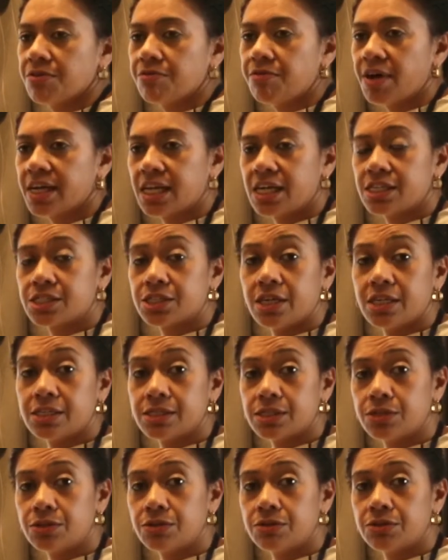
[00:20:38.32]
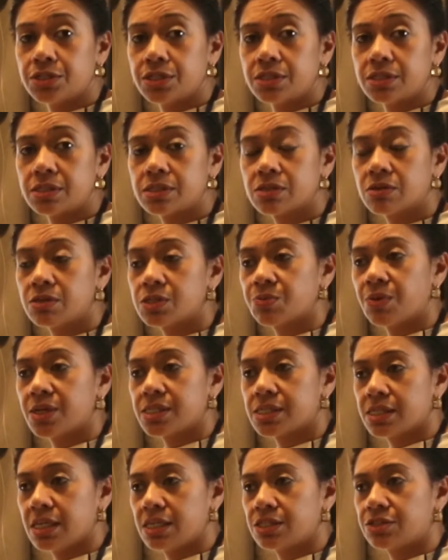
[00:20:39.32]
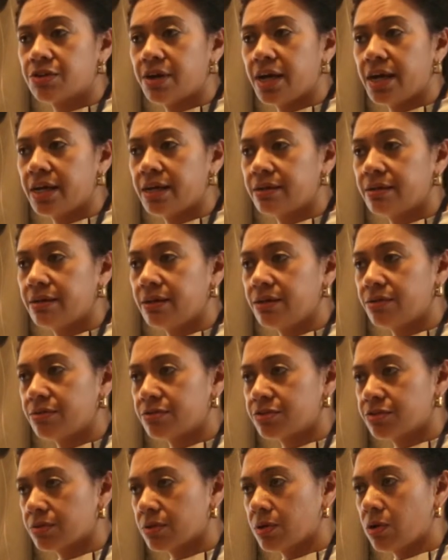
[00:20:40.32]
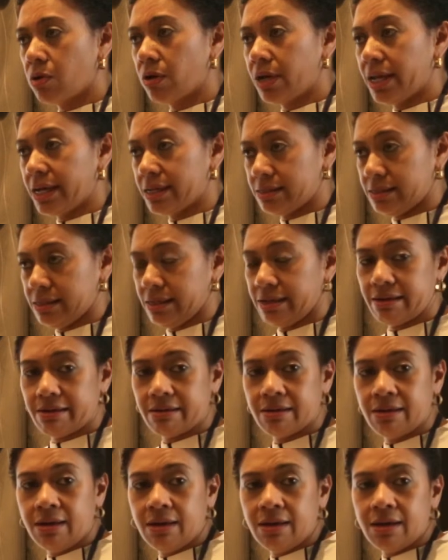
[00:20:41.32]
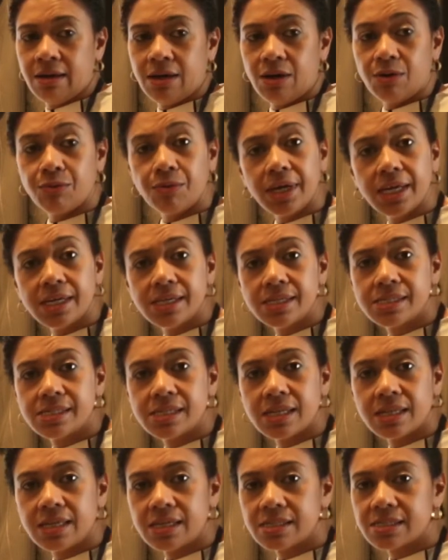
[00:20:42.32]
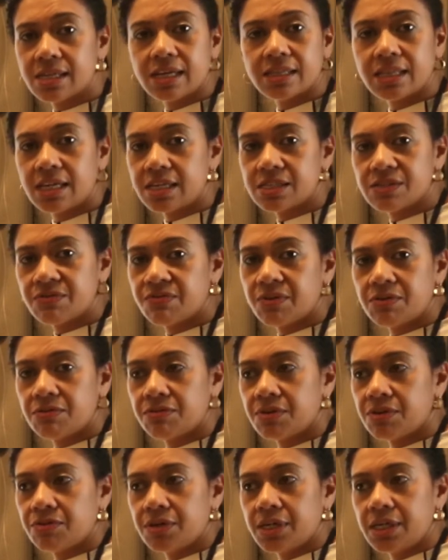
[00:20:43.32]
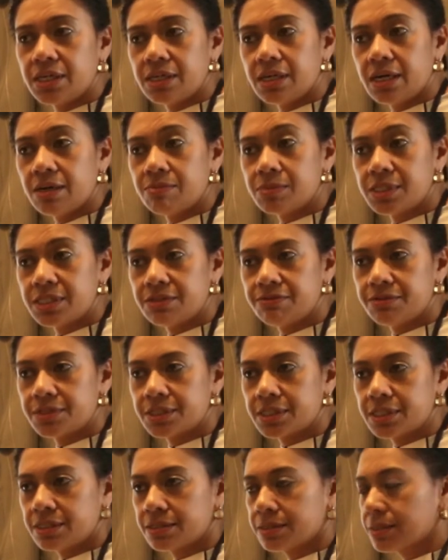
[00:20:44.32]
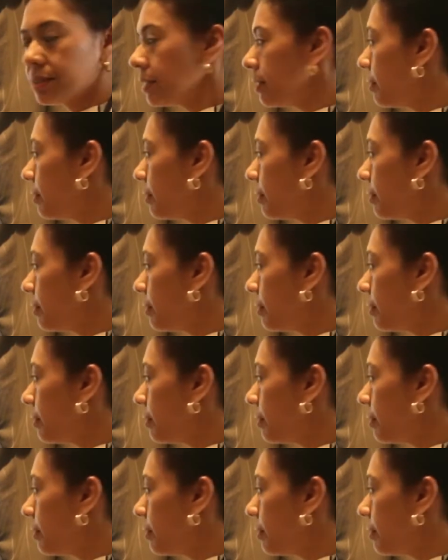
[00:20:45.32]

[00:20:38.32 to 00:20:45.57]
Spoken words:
the financial institutions, because once they try and collecting arrears and things like that, it's very, very difficult.